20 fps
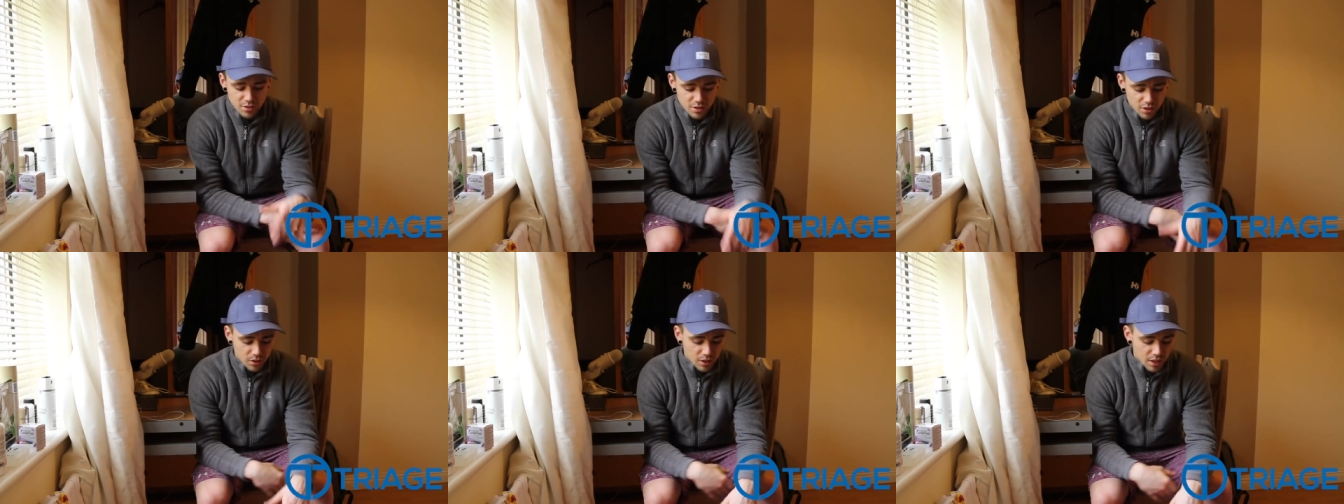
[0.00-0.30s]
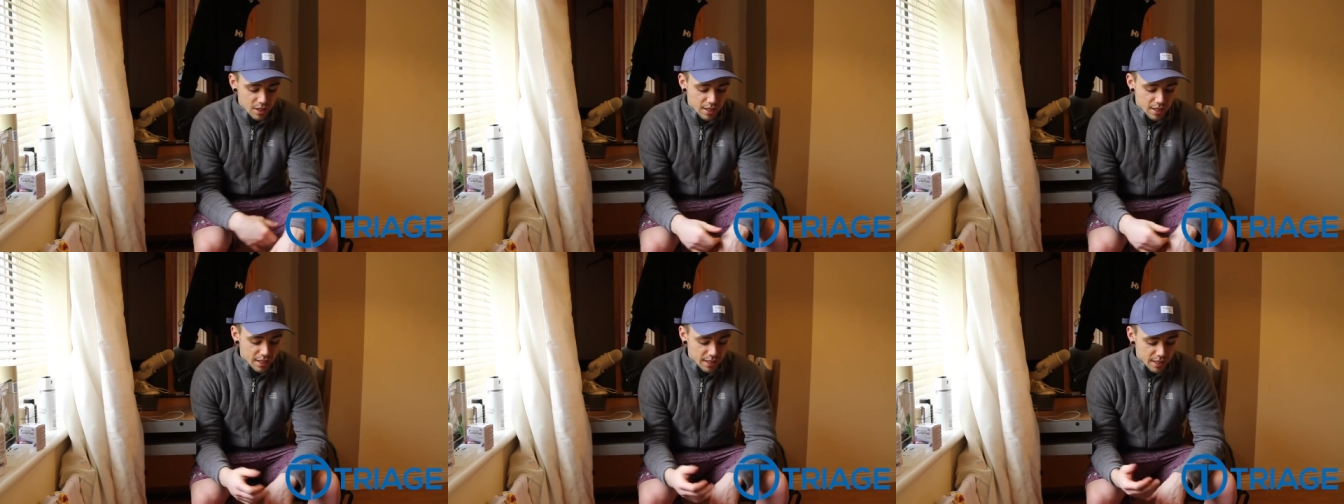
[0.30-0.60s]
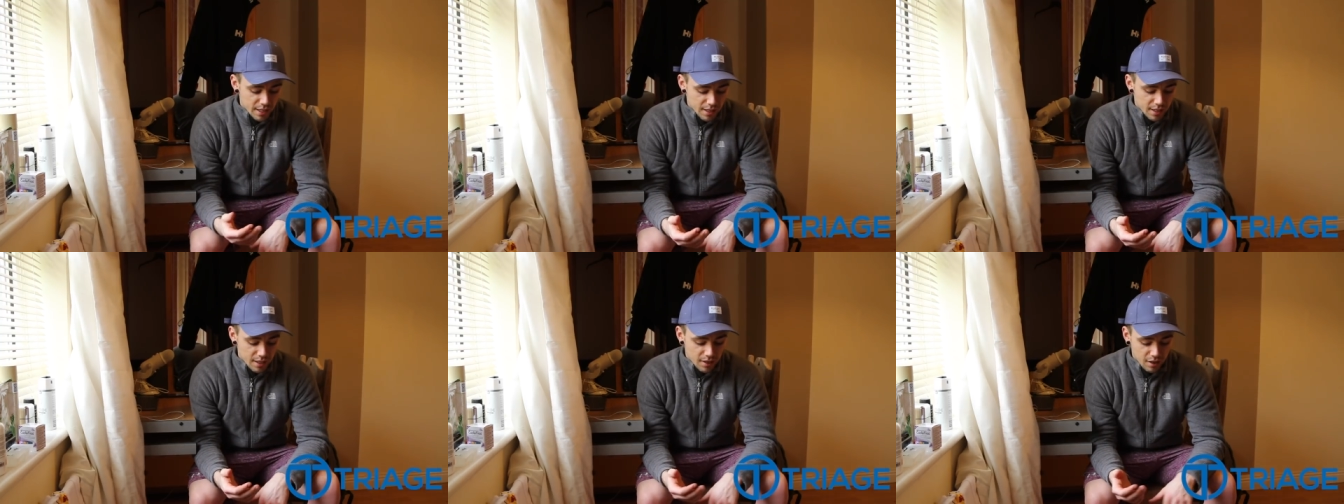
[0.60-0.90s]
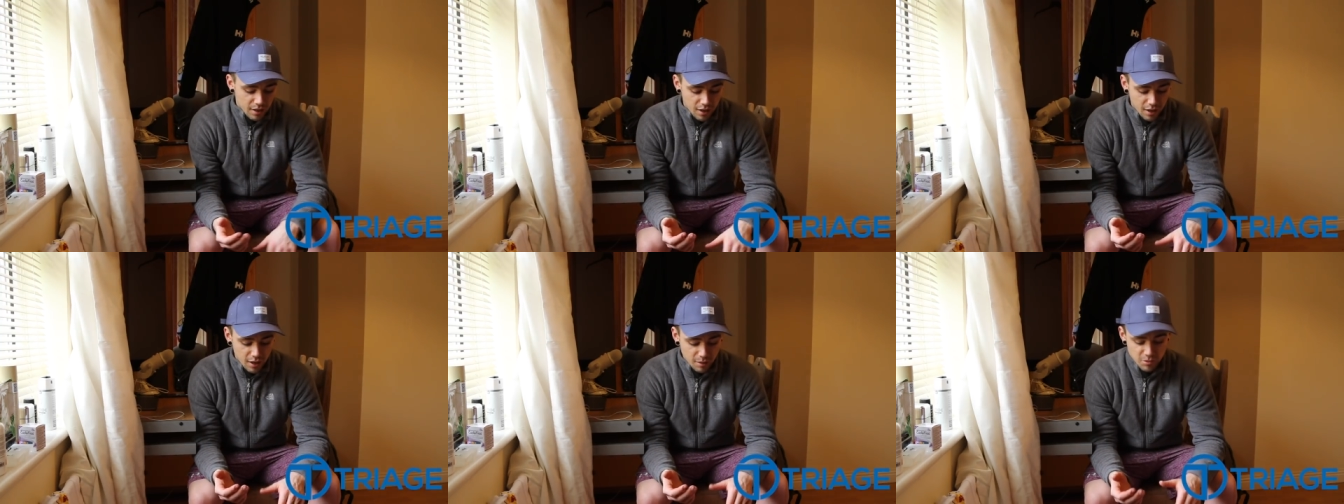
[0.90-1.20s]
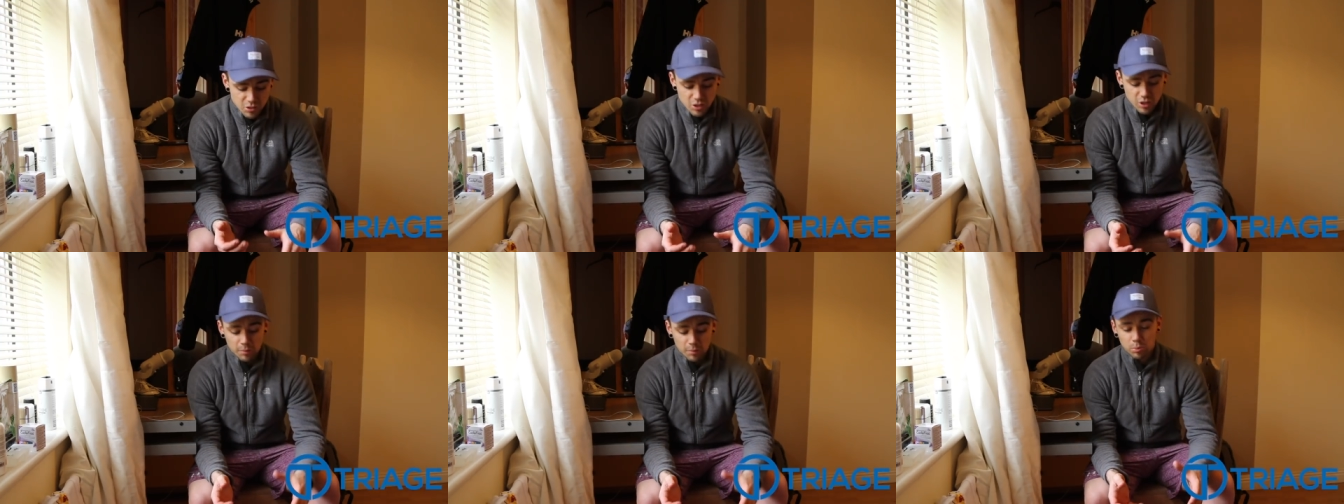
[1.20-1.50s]
So
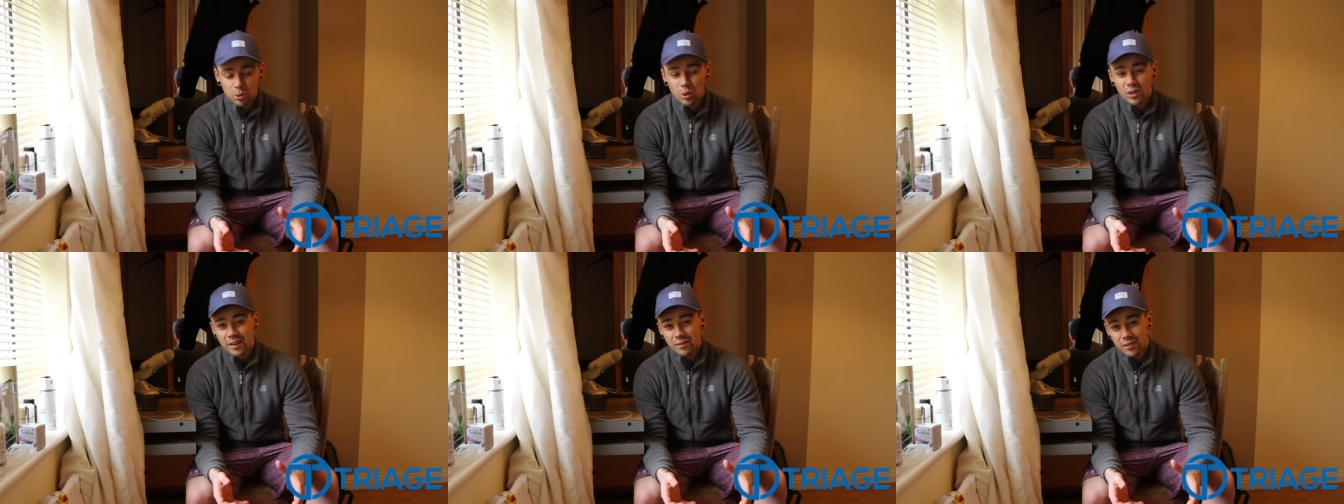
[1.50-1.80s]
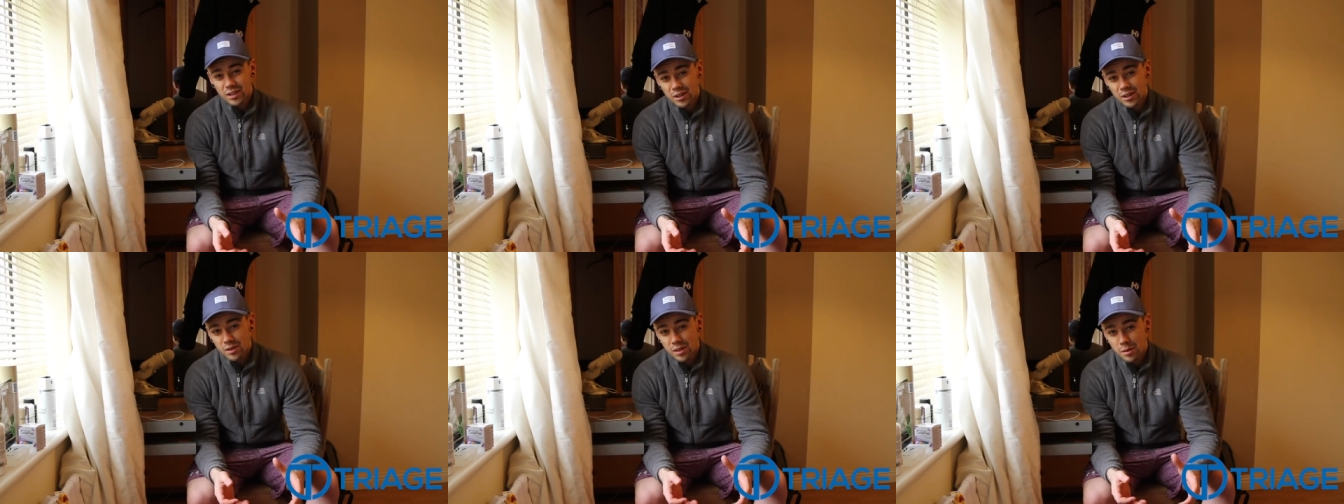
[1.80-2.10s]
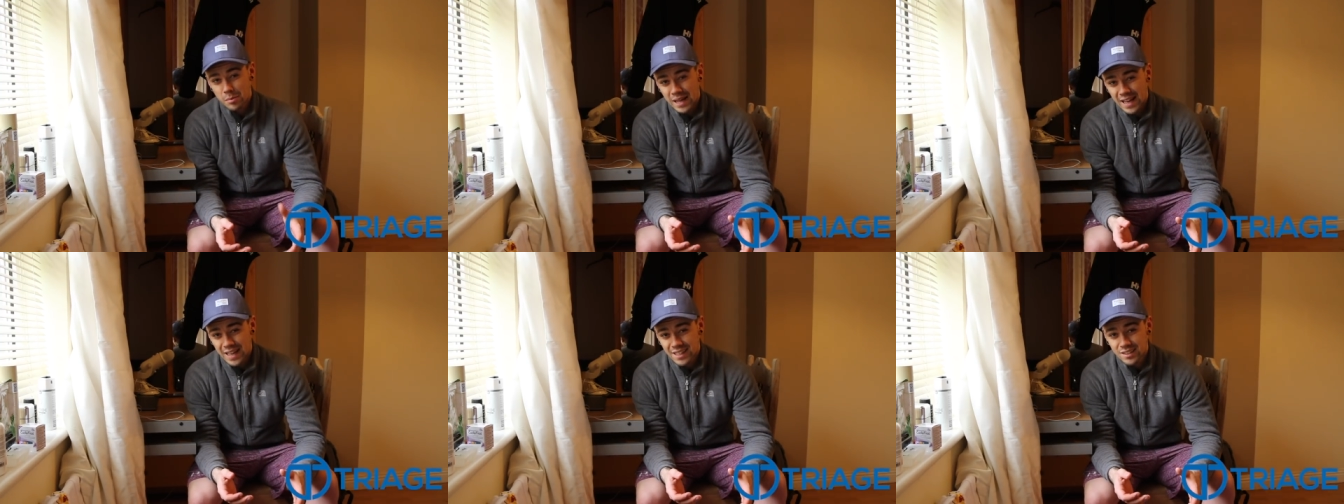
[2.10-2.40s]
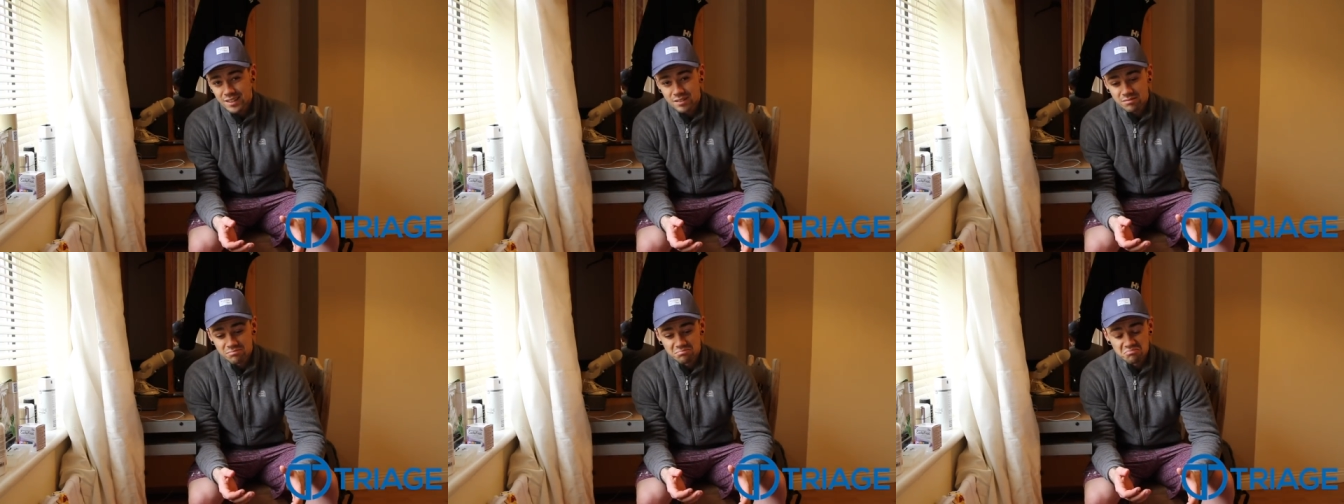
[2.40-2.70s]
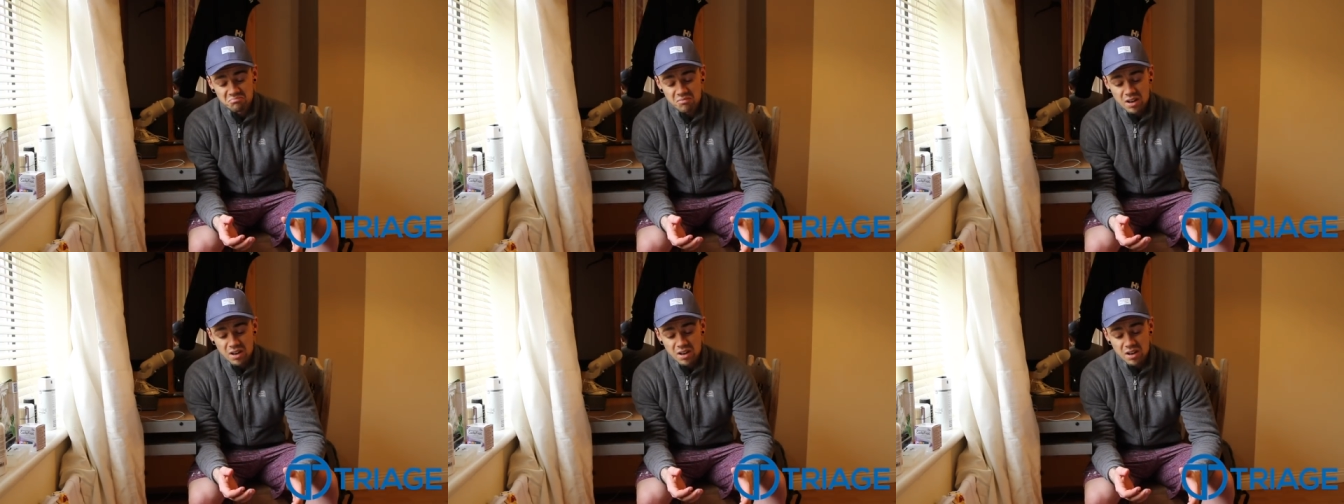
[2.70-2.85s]
I'm just gonna pull everything out of the bags